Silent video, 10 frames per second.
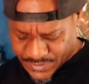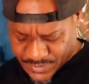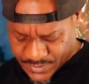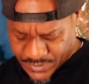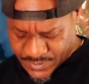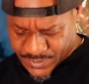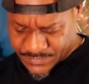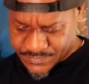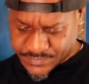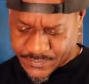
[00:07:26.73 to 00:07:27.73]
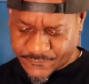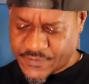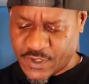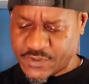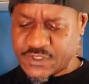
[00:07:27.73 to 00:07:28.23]
And
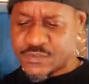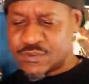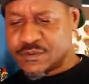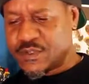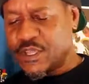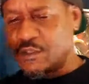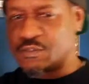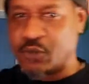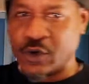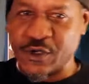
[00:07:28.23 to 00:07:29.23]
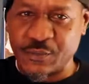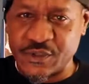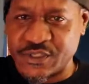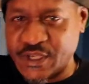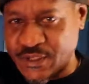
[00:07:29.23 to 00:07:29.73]
found this one, Hellspawn number
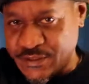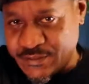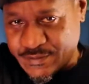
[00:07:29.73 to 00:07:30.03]
10.